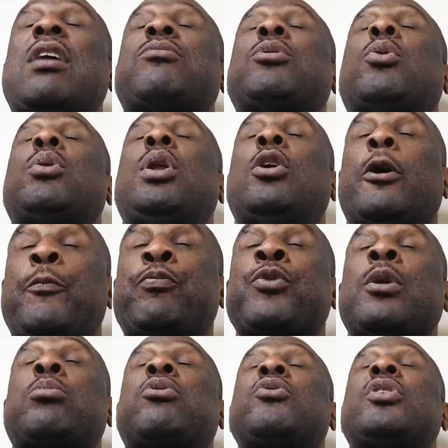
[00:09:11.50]
Have your way, Lord.
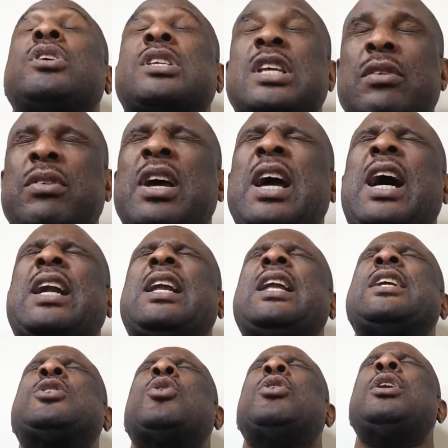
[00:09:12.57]
Prove yourself and
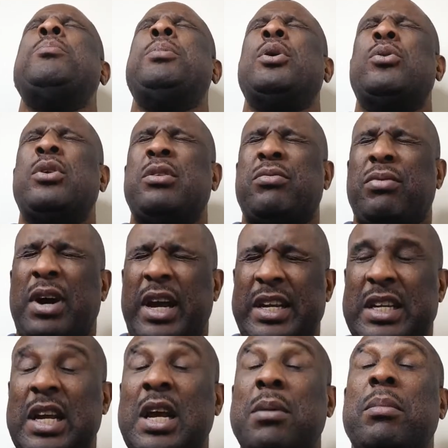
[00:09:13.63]
let your name be
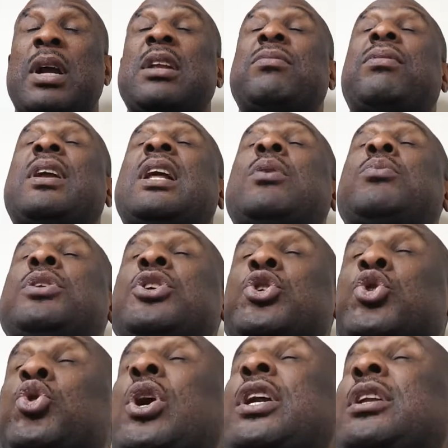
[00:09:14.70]
glorified. My Father, we
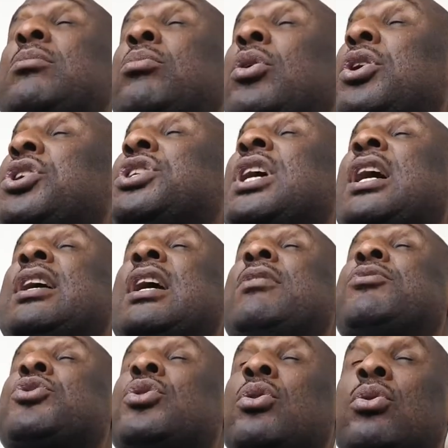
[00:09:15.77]
destroy and demolish
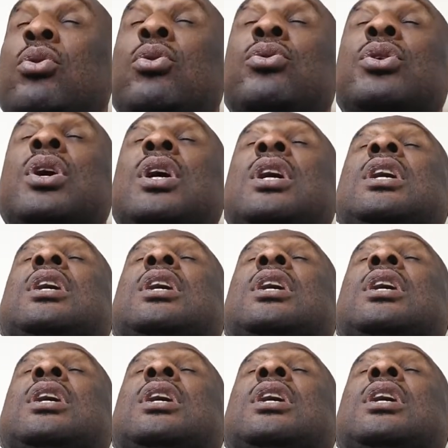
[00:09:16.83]
every stronghold.